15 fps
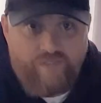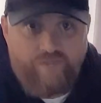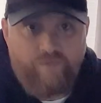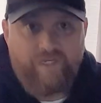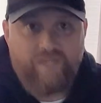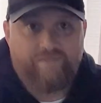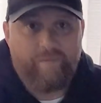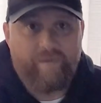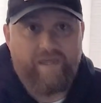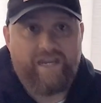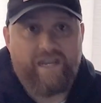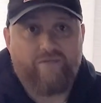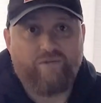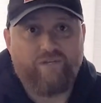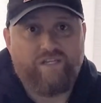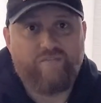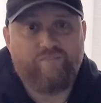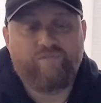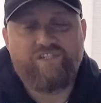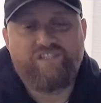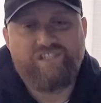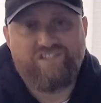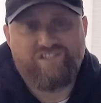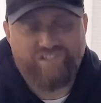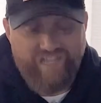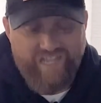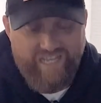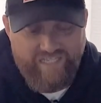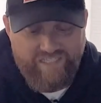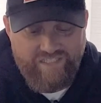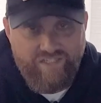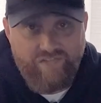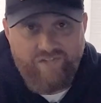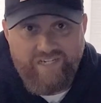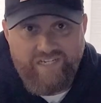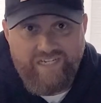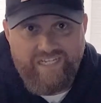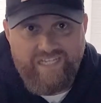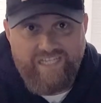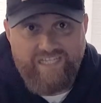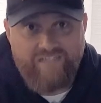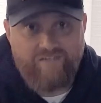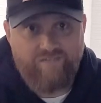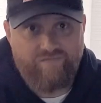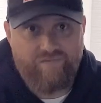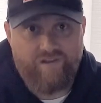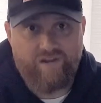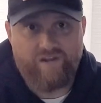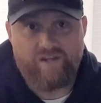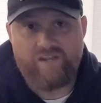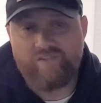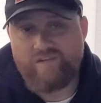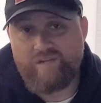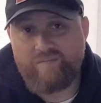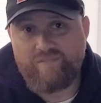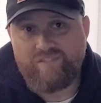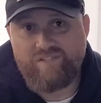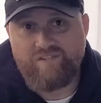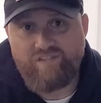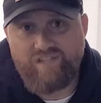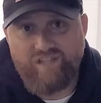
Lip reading: well, everybody, I really appreciate you guys tuning in again for another episode of the